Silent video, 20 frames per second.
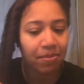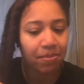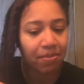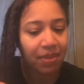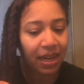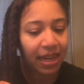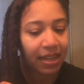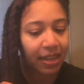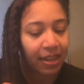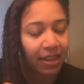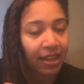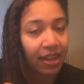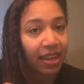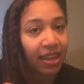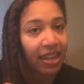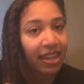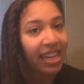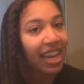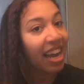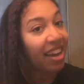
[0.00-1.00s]
but
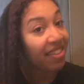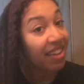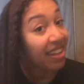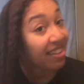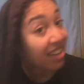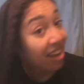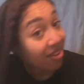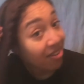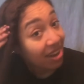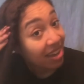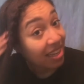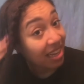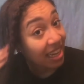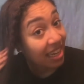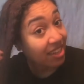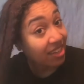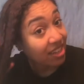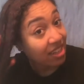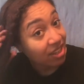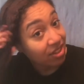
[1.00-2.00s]
yeah, that's how I
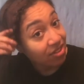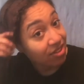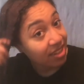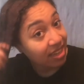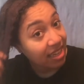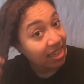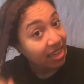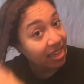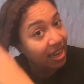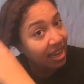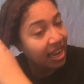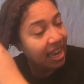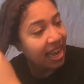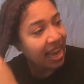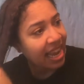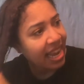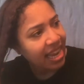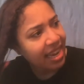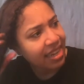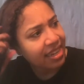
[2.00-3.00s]
like to use it.
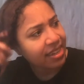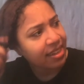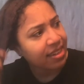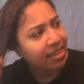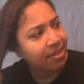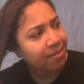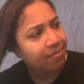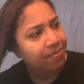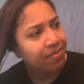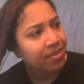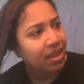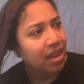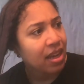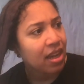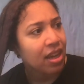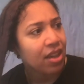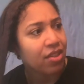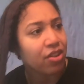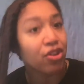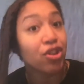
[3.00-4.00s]
And
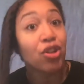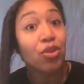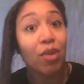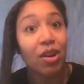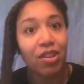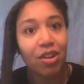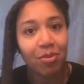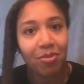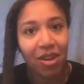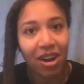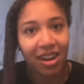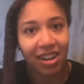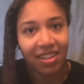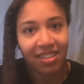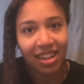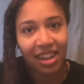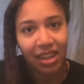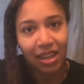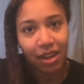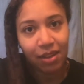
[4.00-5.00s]
there are 2 other
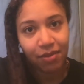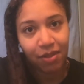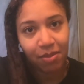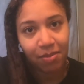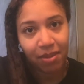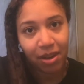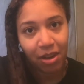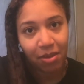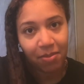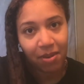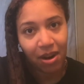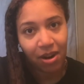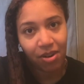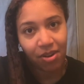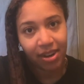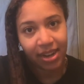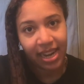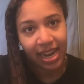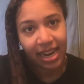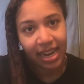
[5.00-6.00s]
products that I love from Bell
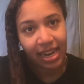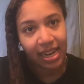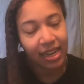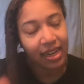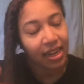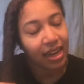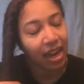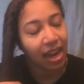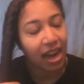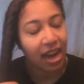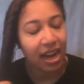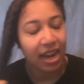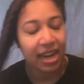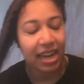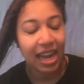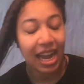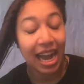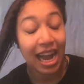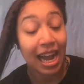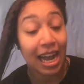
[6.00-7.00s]
Bar Organic.
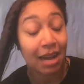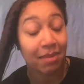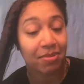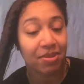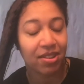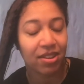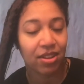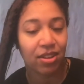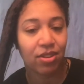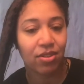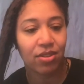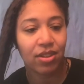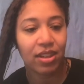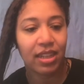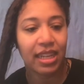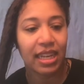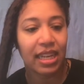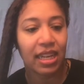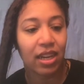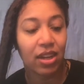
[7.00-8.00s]
I
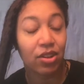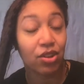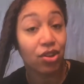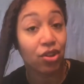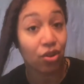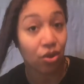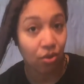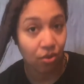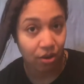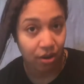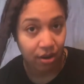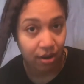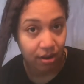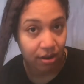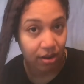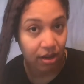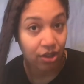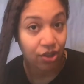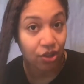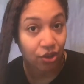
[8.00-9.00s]
absolutely
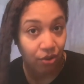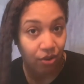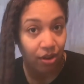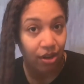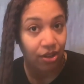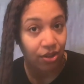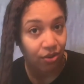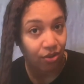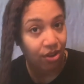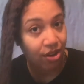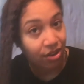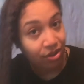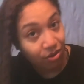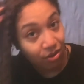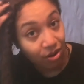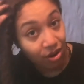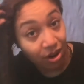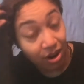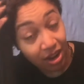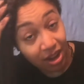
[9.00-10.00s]
adore
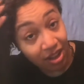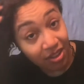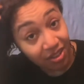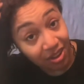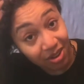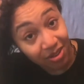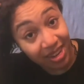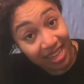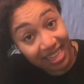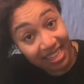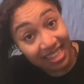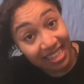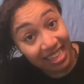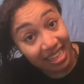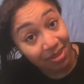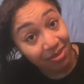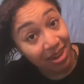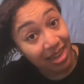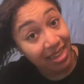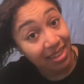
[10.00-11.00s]
the green
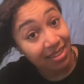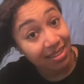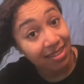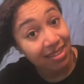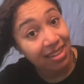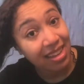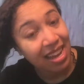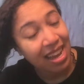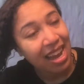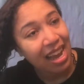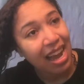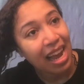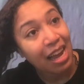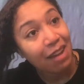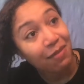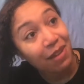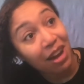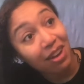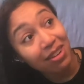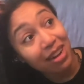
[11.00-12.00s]
tea rinse. I
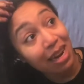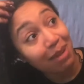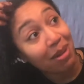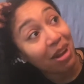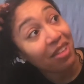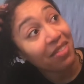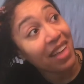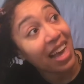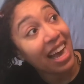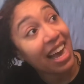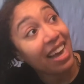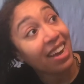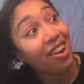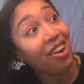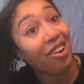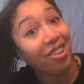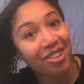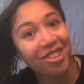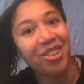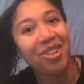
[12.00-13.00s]
found out about that
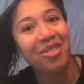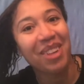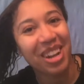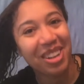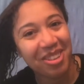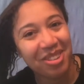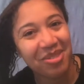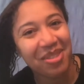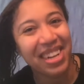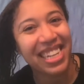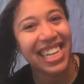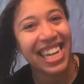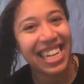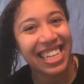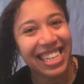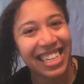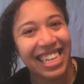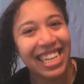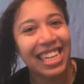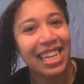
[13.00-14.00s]
also around
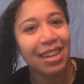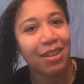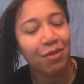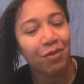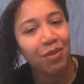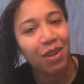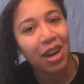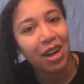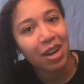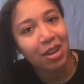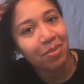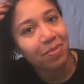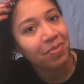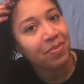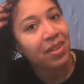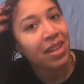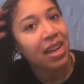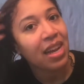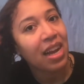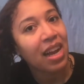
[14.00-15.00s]
2018 from
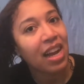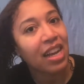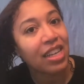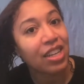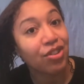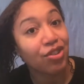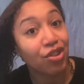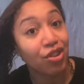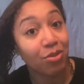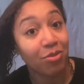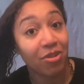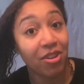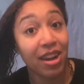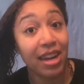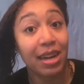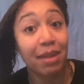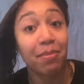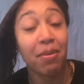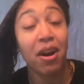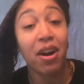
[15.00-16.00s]
a YouTuber
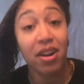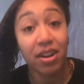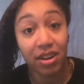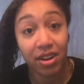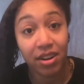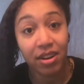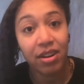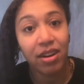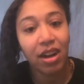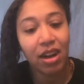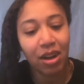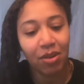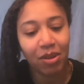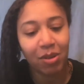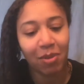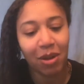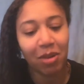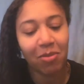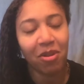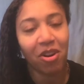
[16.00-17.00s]
and a partner
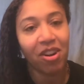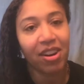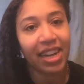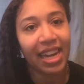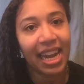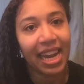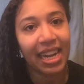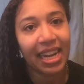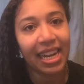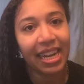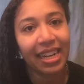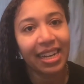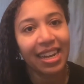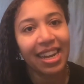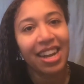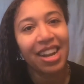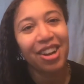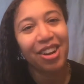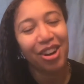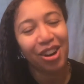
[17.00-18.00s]
with Bell Bar Organic,
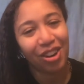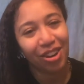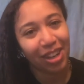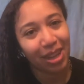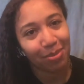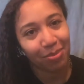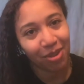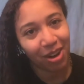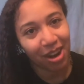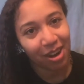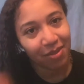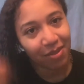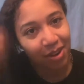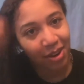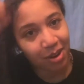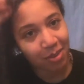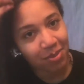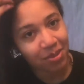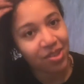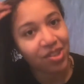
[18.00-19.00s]
Curly
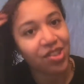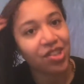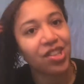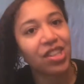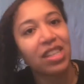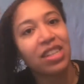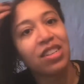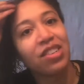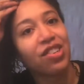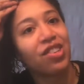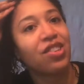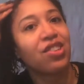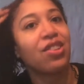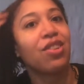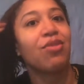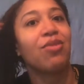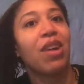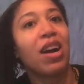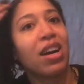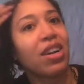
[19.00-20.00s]
Proverbs. She is just
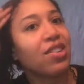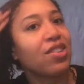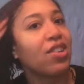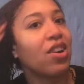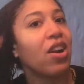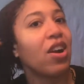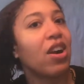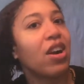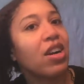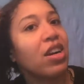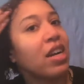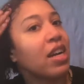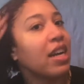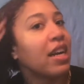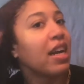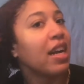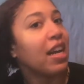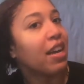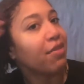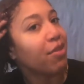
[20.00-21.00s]
a rock star.
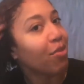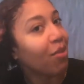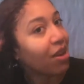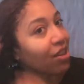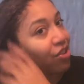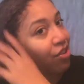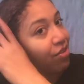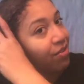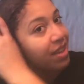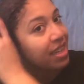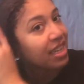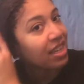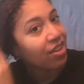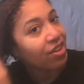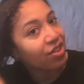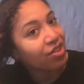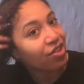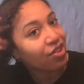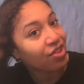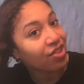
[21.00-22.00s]
If you watch her
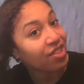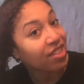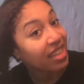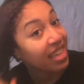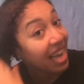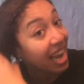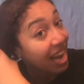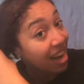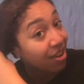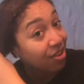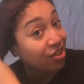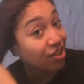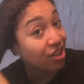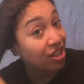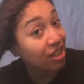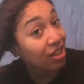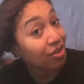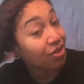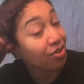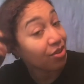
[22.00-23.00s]
videos, you'll see how she
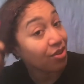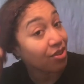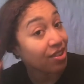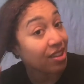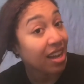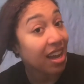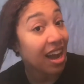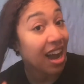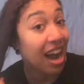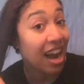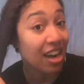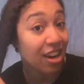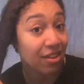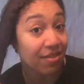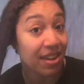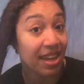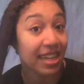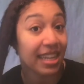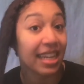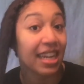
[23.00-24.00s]
used
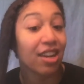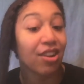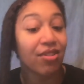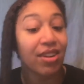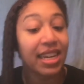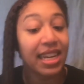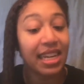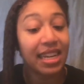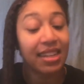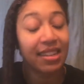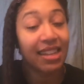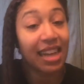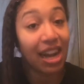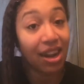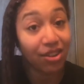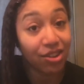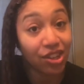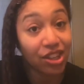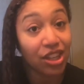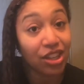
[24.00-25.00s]
Ayurvedic ingredients,
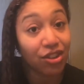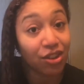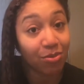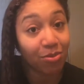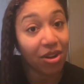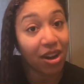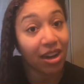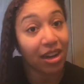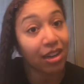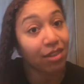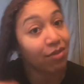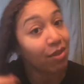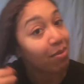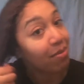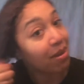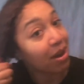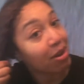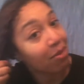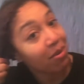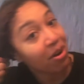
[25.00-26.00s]
how she used products from
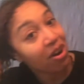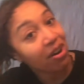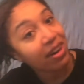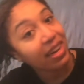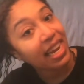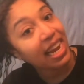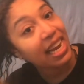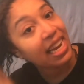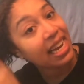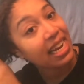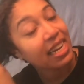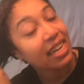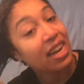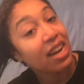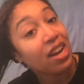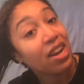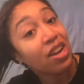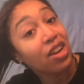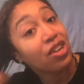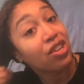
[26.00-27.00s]
Bell Bar Organic
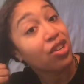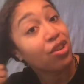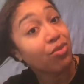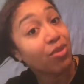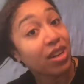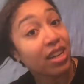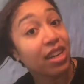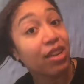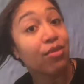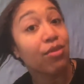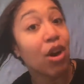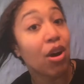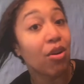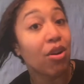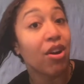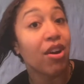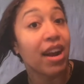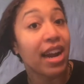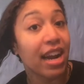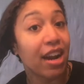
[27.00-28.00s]
to really grow
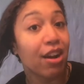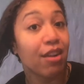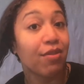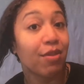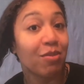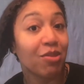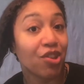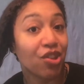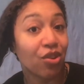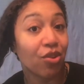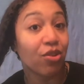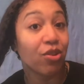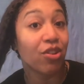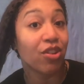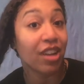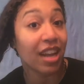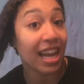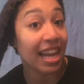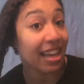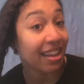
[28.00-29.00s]
her hair from
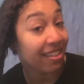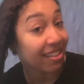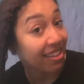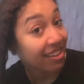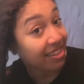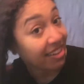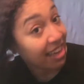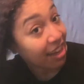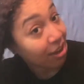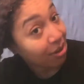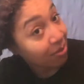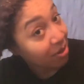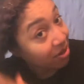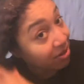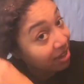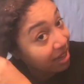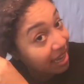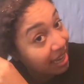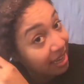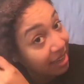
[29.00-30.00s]
shoulder length to
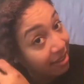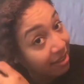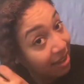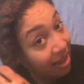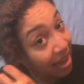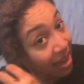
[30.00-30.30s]
tailbone length.